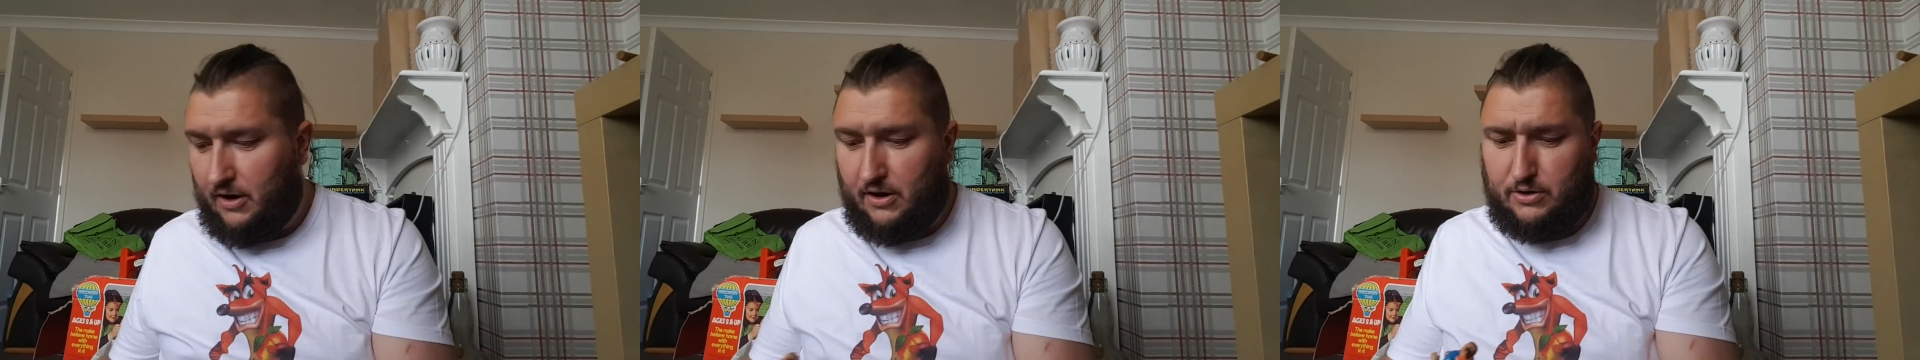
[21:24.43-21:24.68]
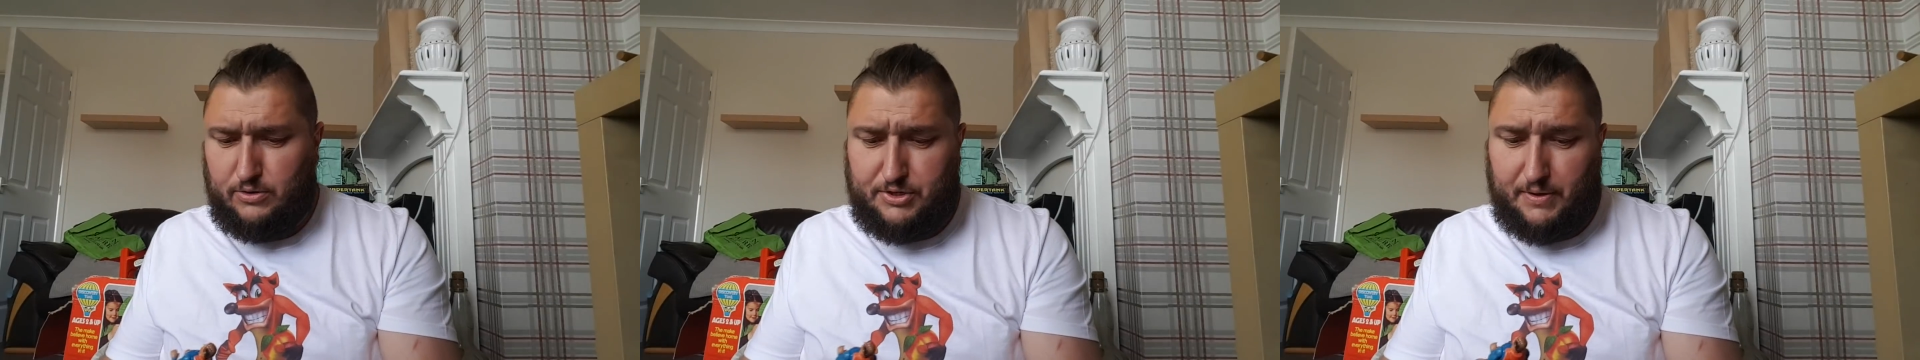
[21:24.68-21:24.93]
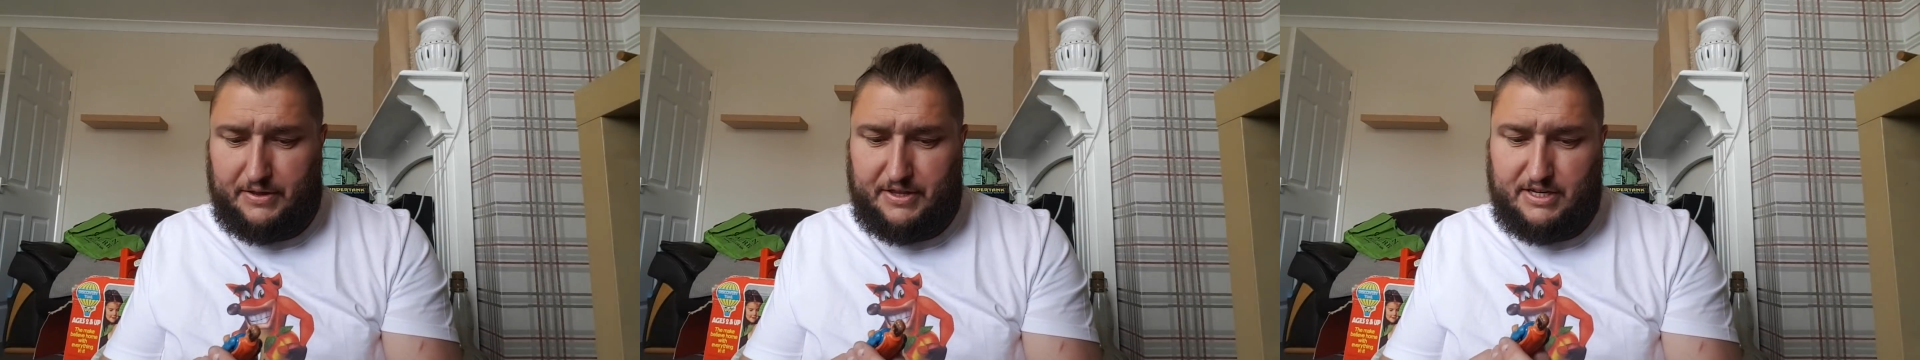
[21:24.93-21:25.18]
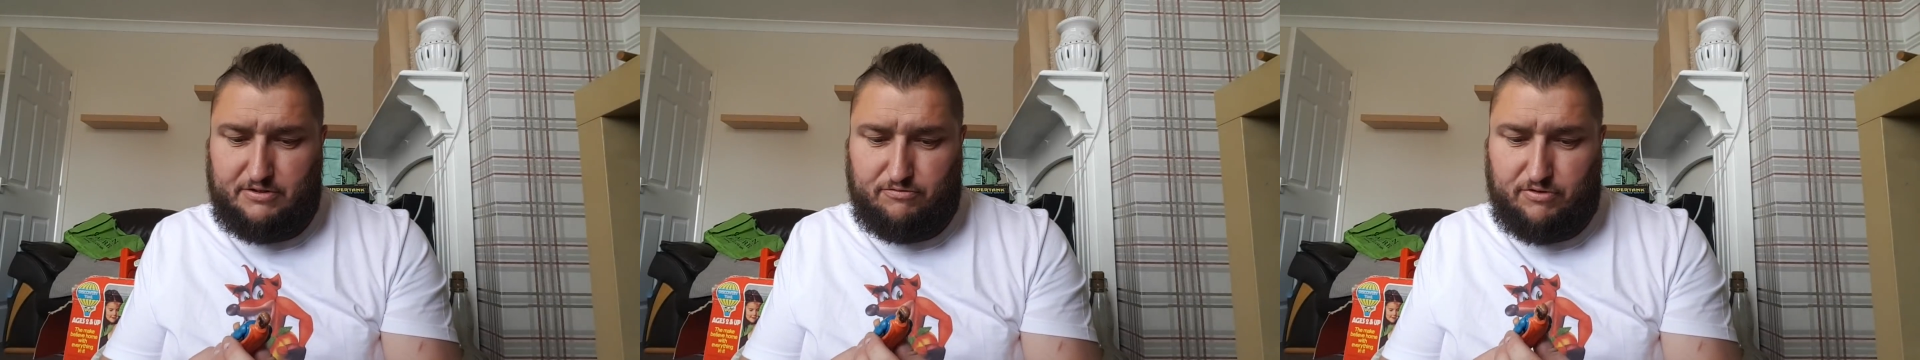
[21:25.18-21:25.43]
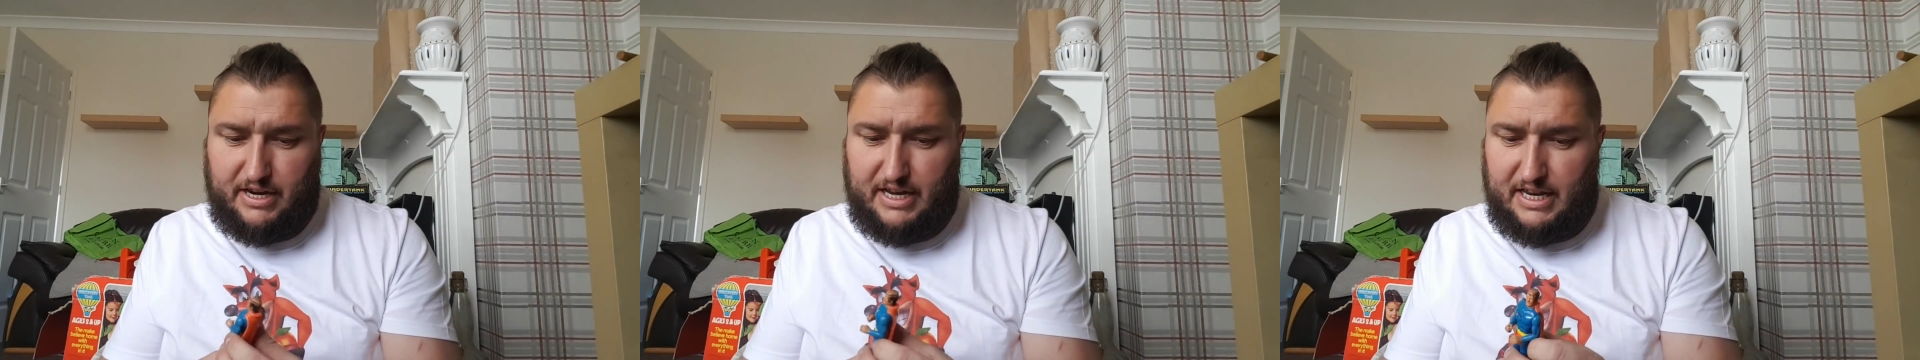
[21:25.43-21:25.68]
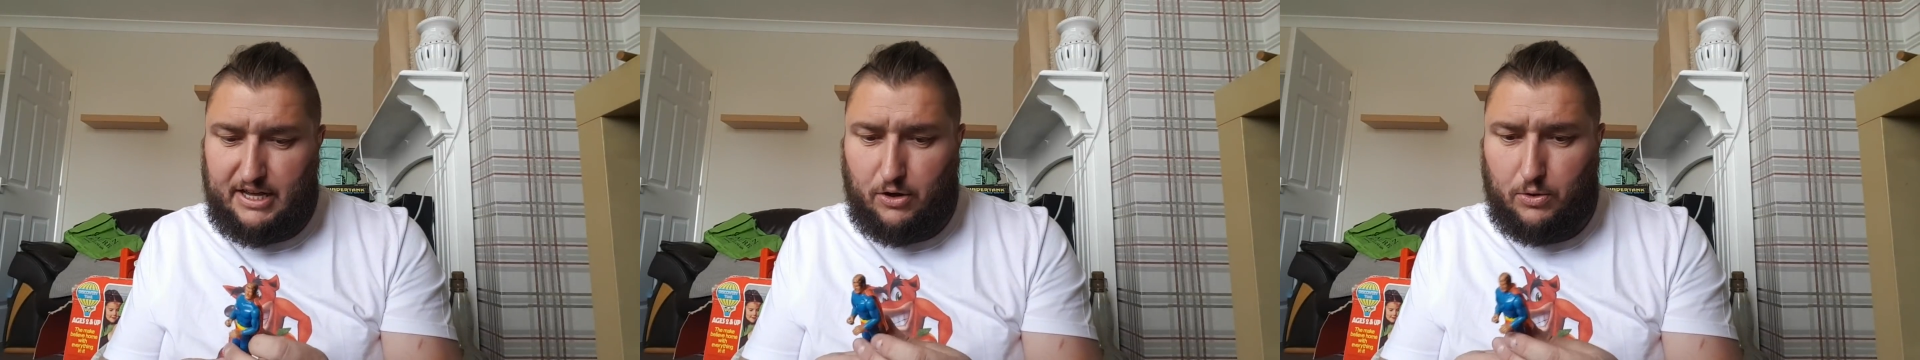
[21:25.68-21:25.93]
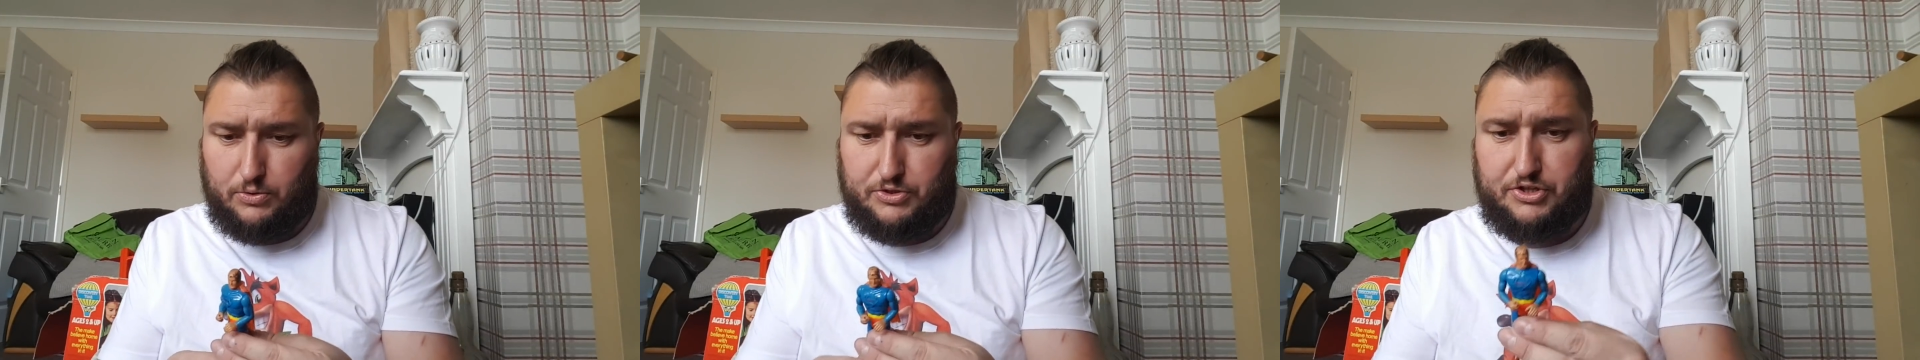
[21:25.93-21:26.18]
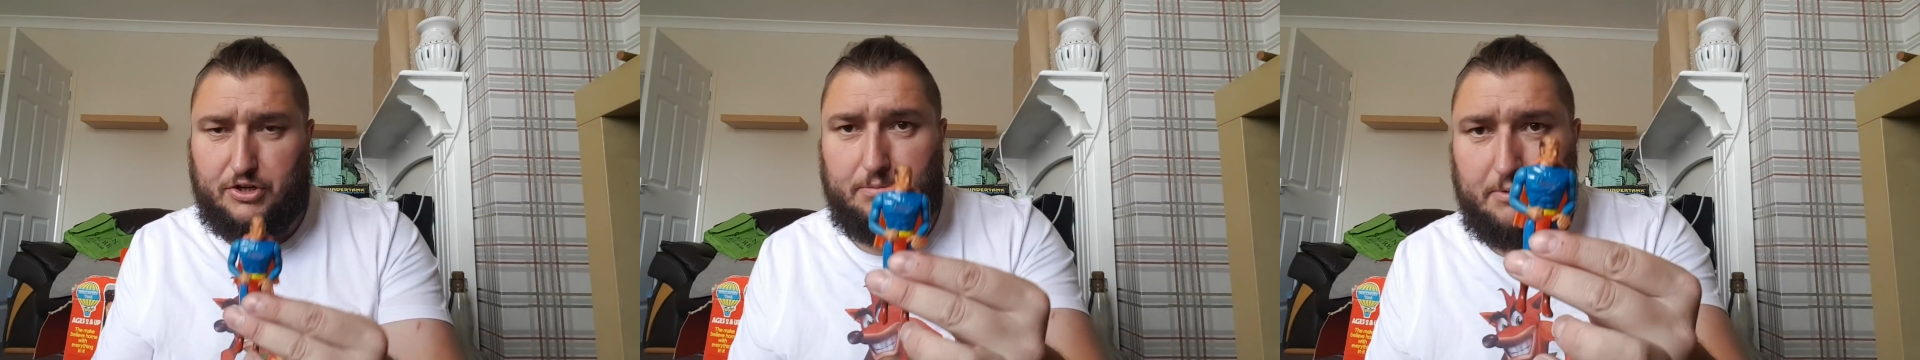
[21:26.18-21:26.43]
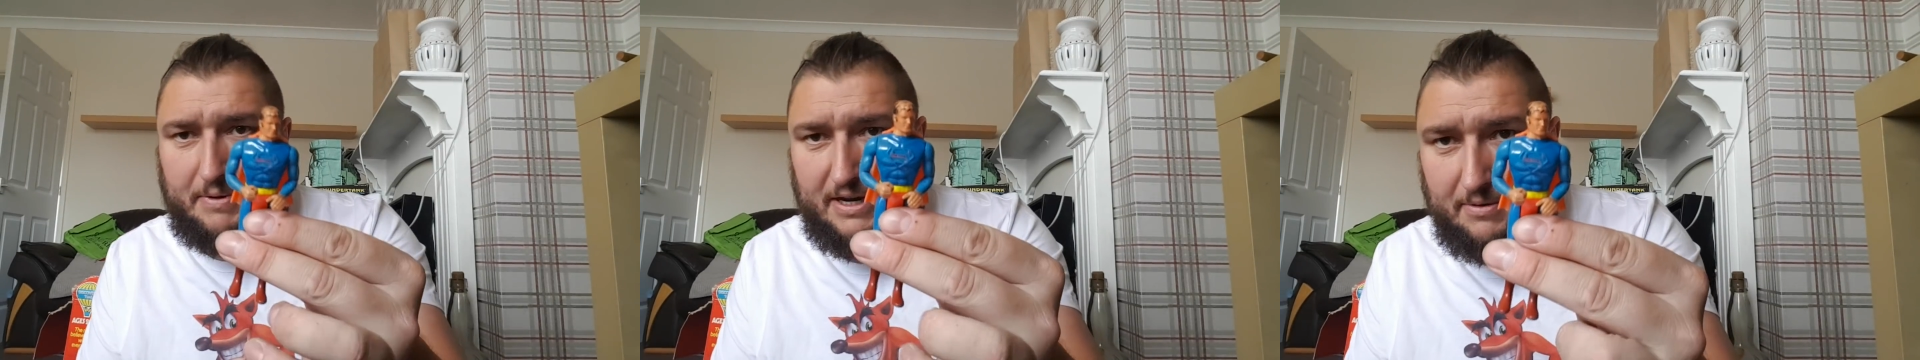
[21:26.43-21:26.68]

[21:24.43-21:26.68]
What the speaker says: I also had this really old Superman.